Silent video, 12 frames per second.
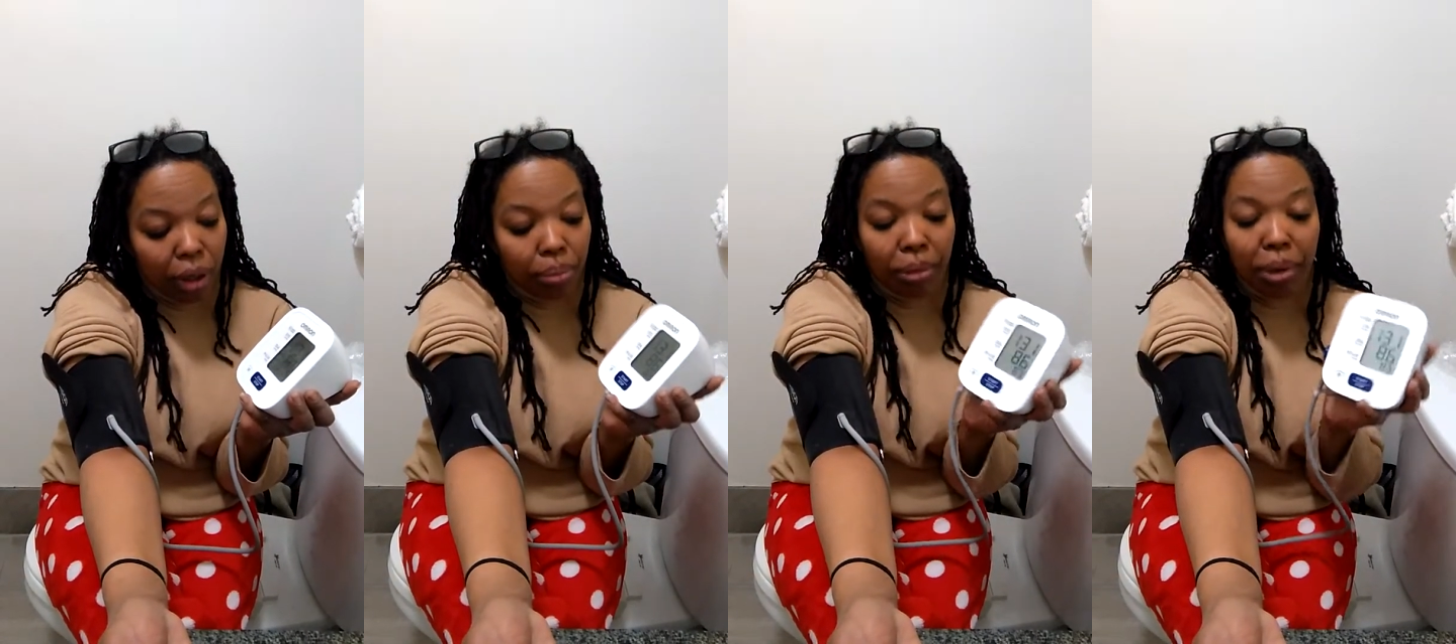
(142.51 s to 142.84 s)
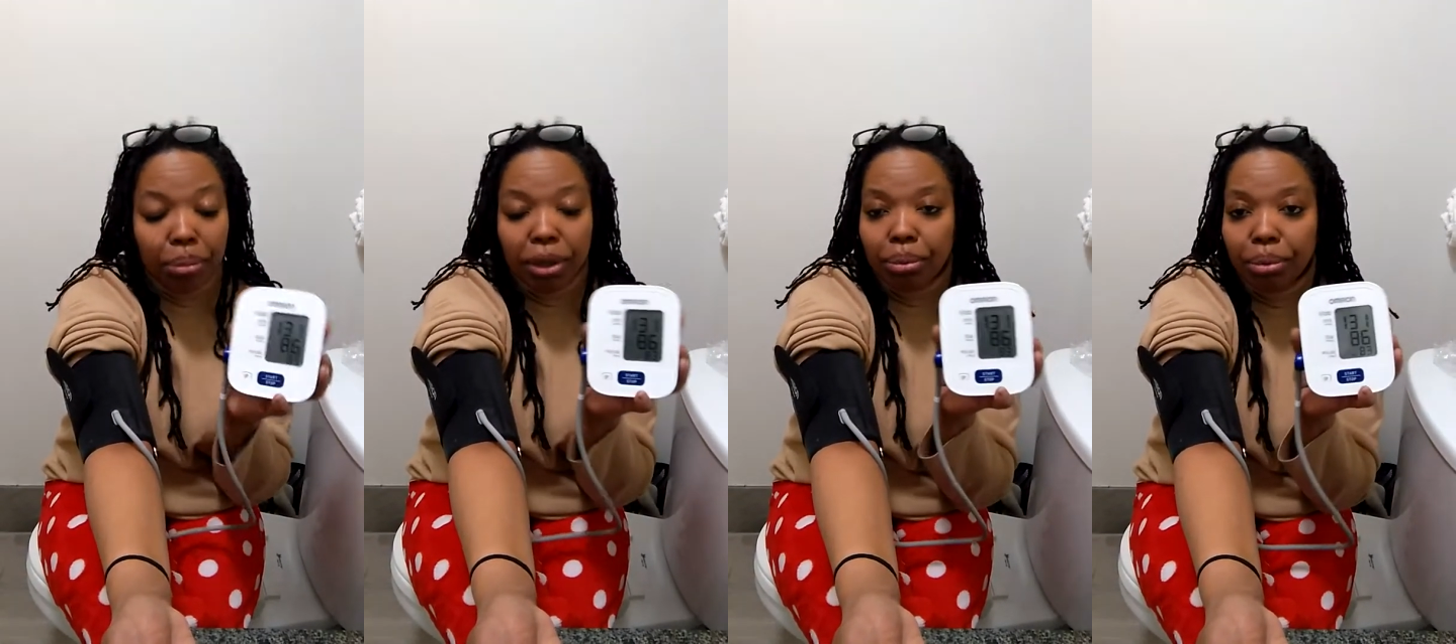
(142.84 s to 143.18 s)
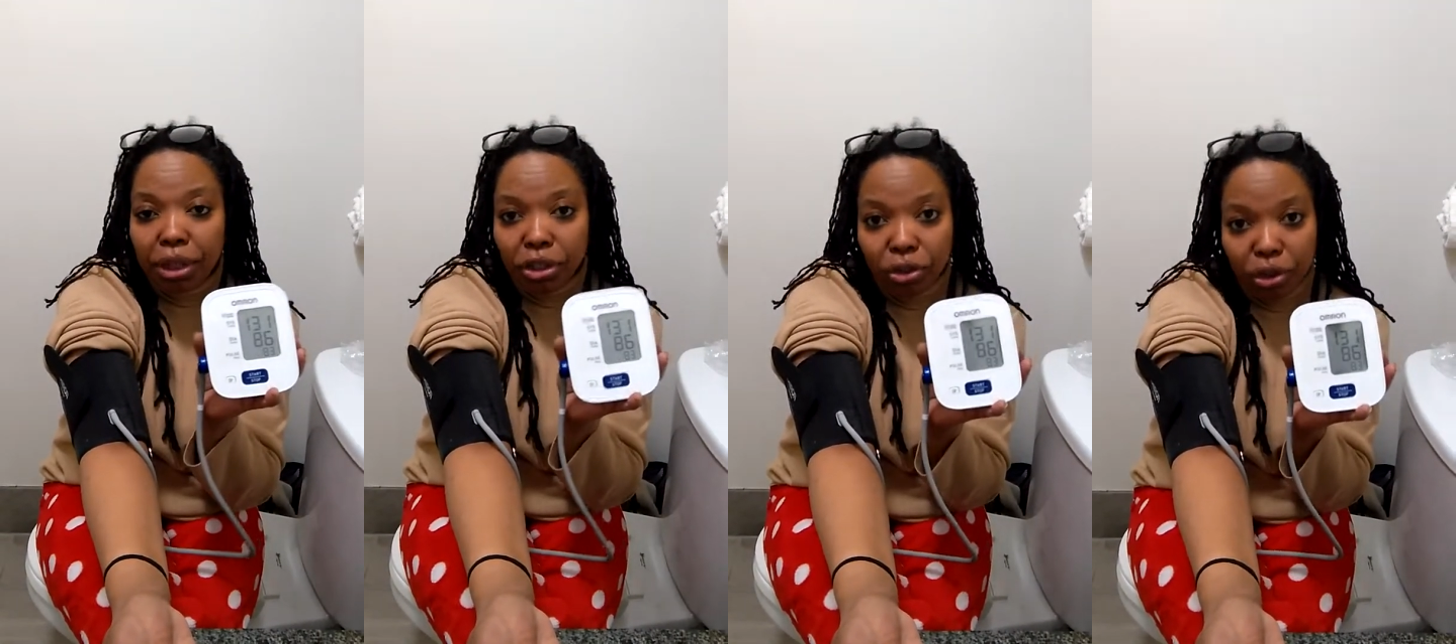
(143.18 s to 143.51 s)
My blood
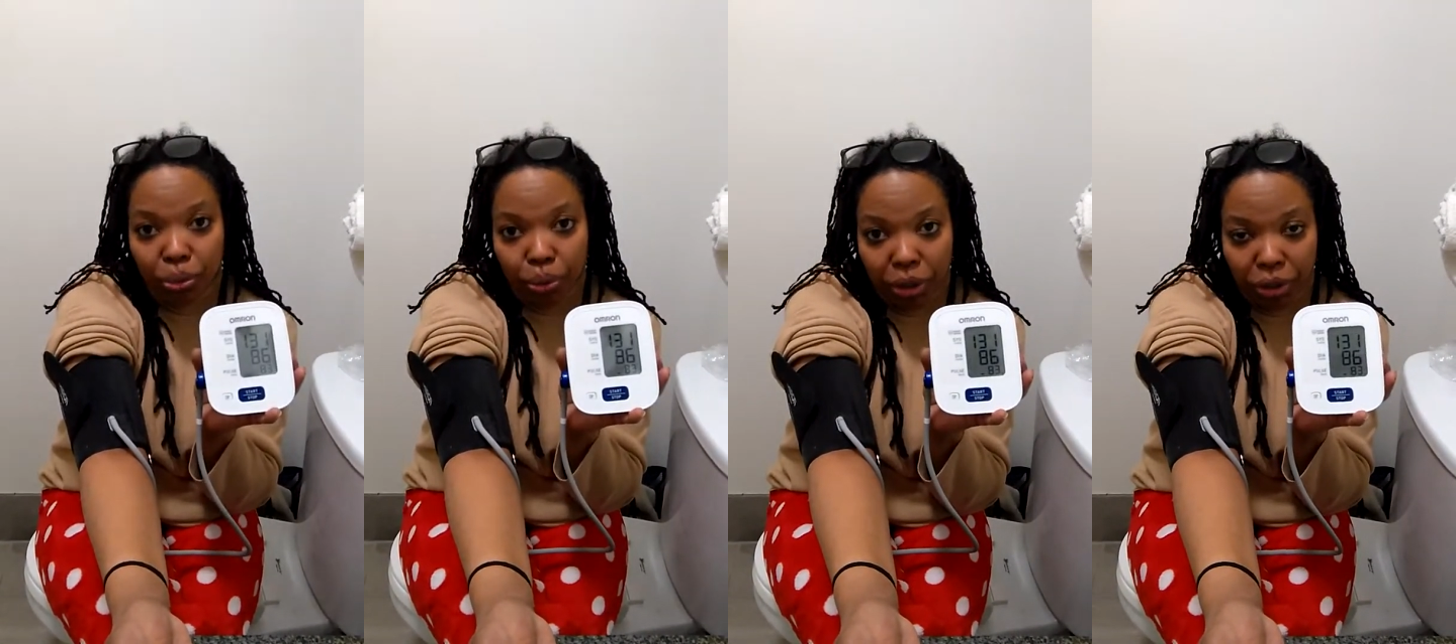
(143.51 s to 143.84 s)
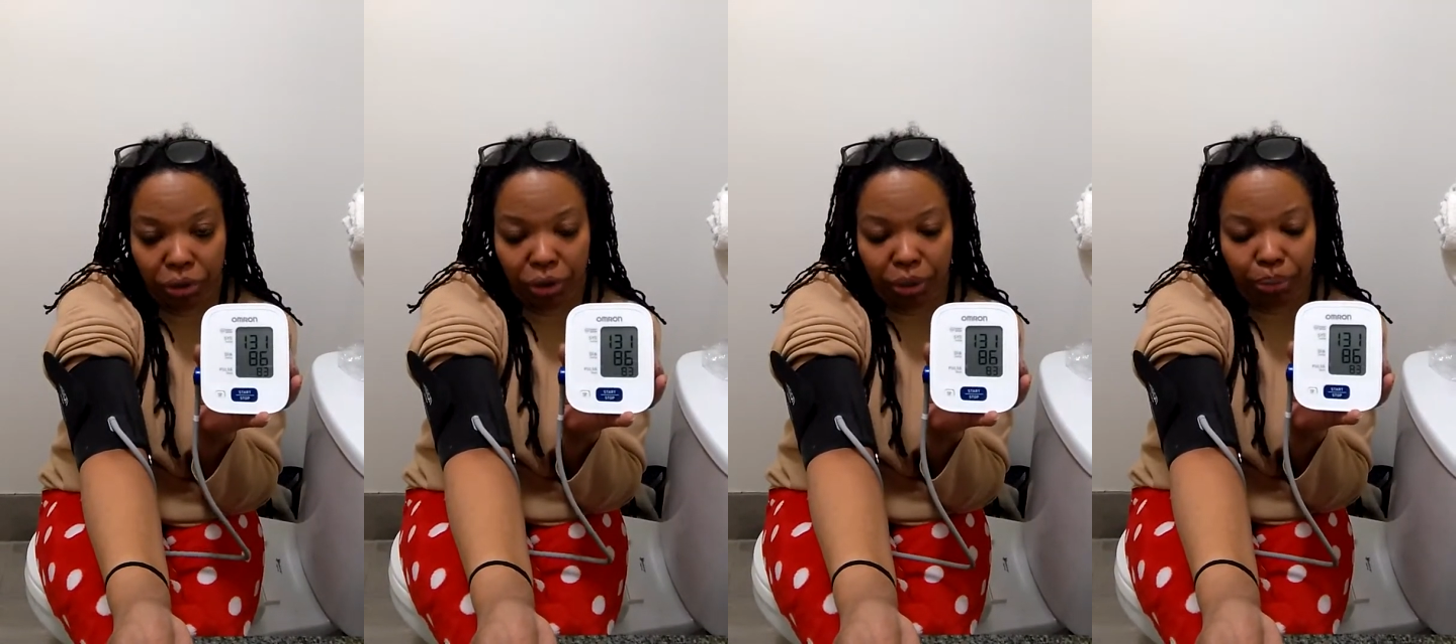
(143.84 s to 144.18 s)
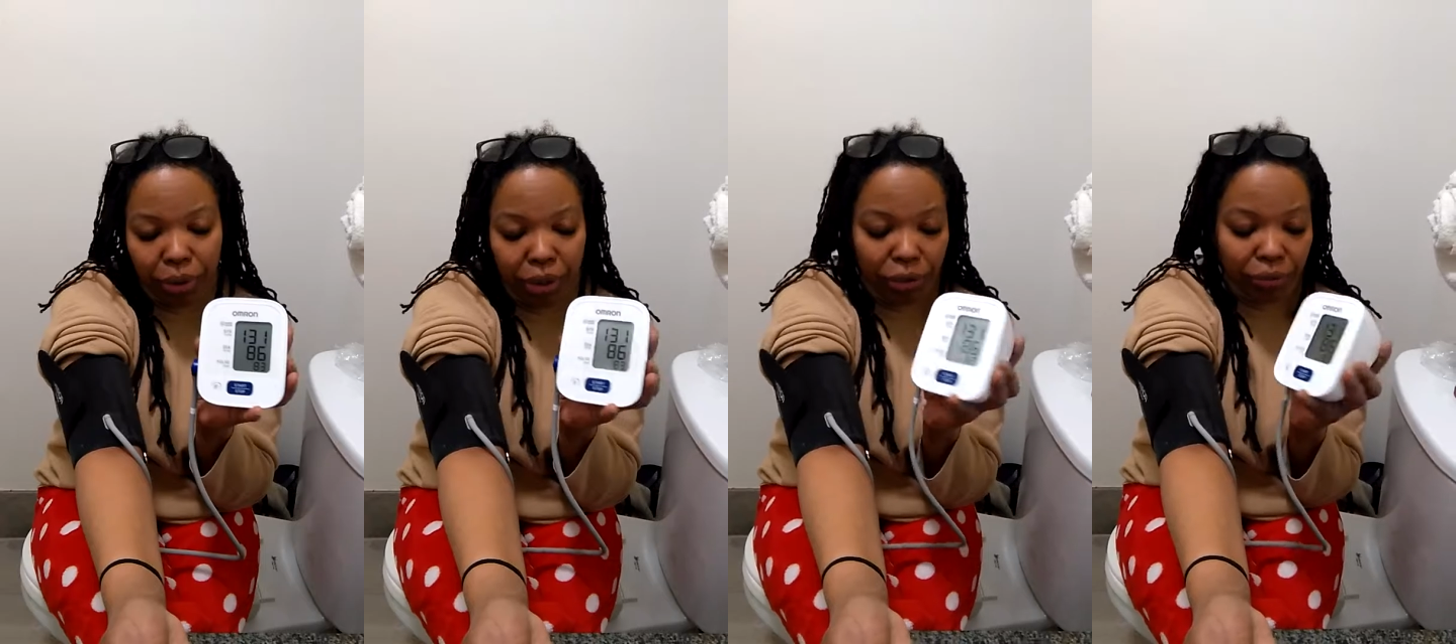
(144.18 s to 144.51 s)
pressure is
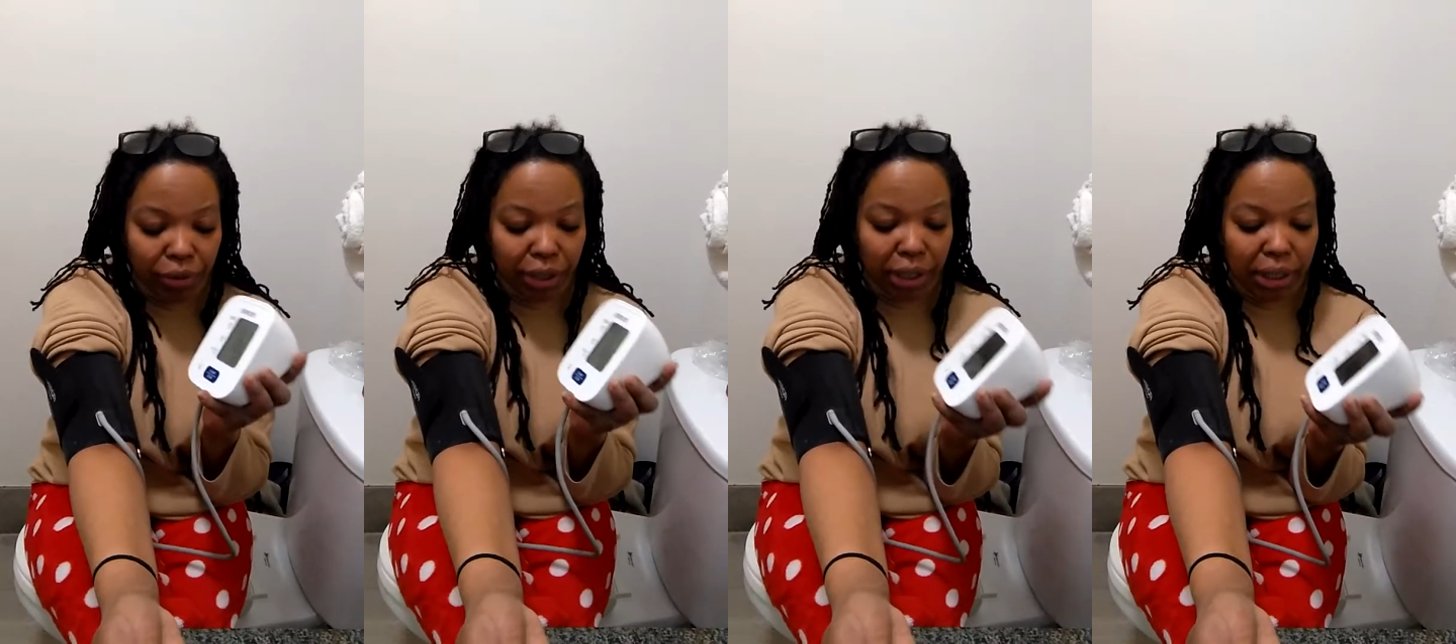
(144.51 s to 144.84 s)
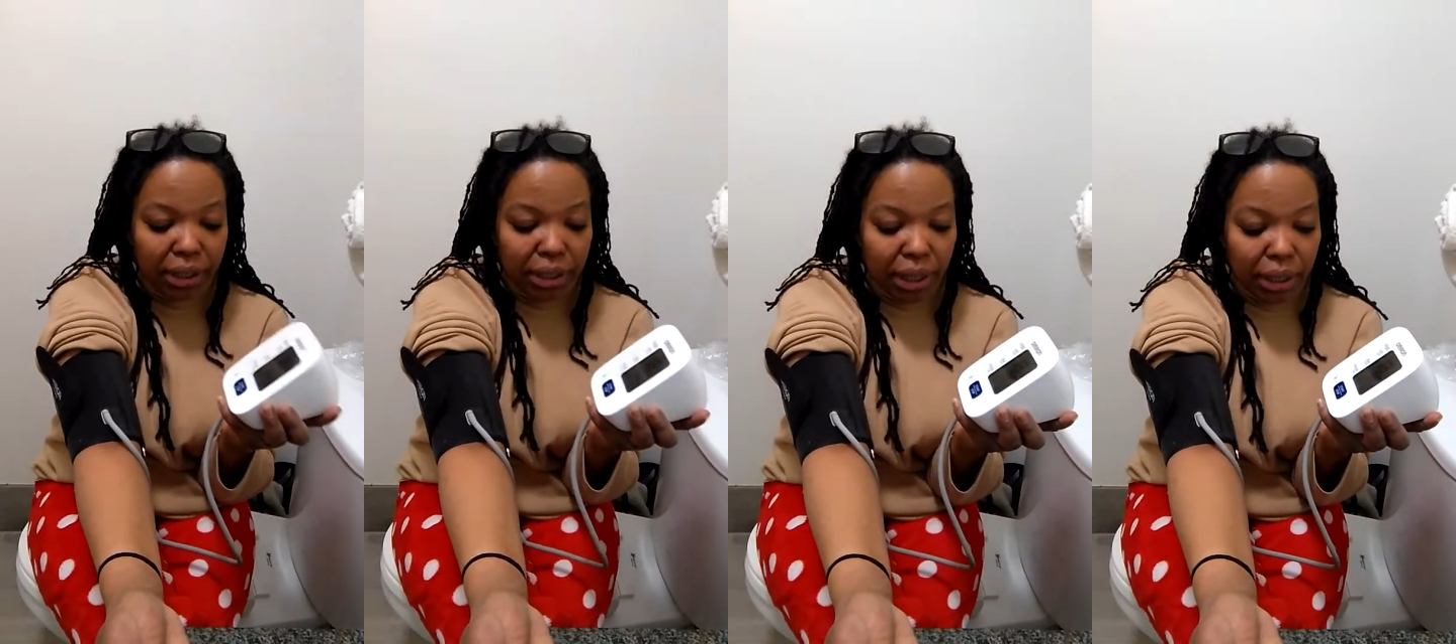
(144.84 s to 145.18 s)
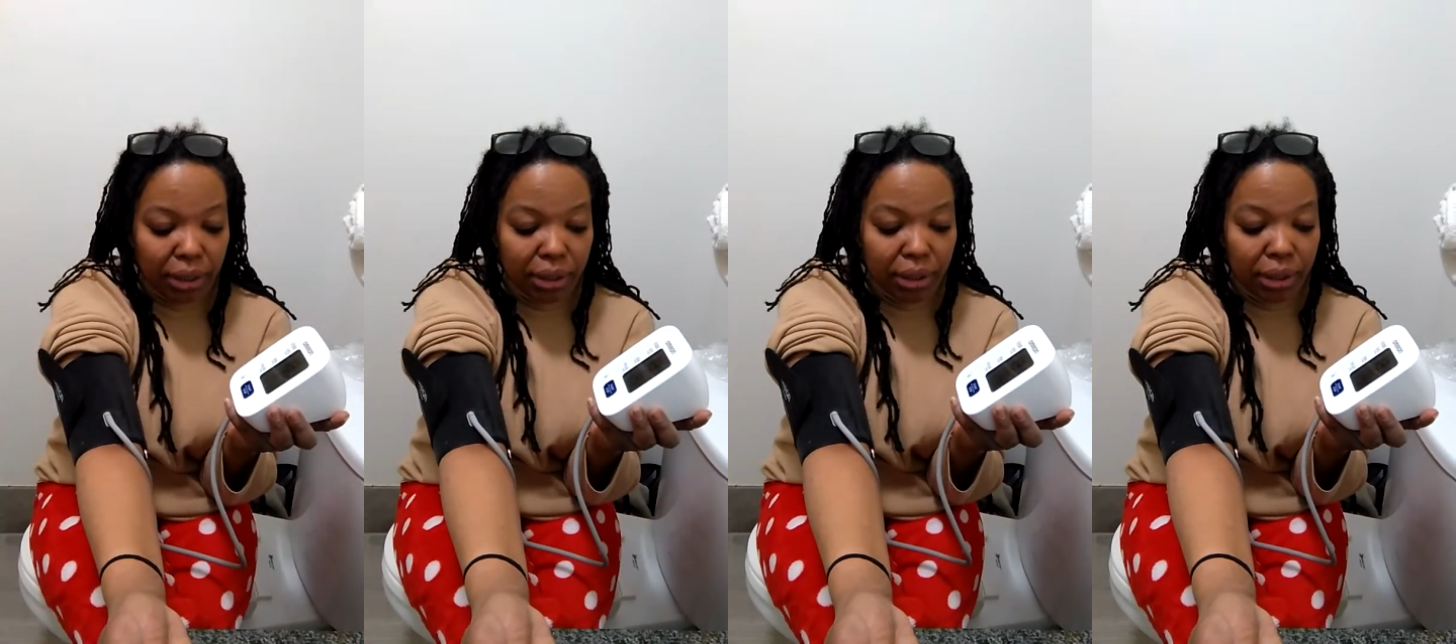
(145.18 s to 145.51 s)
131/86.